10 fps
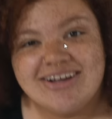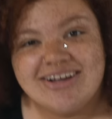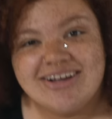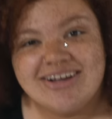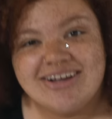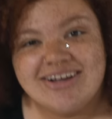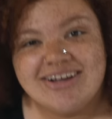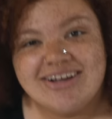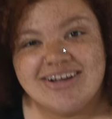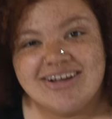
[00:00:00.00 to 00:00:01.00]

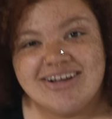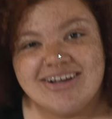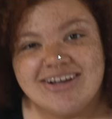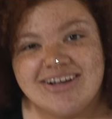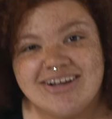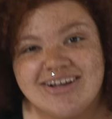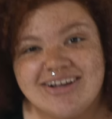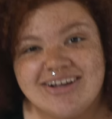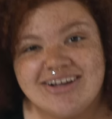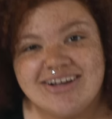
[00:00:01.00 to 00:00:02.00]

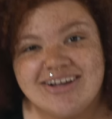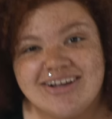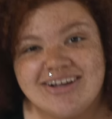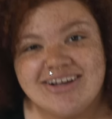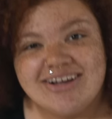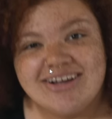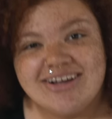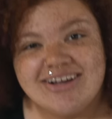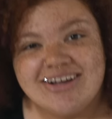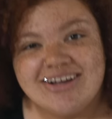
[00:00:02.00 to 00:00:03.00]

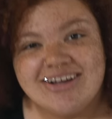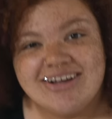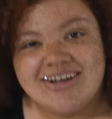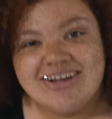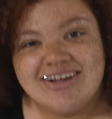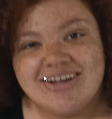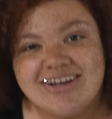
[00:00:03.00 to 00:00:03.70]
No words are spoken by the person on screen.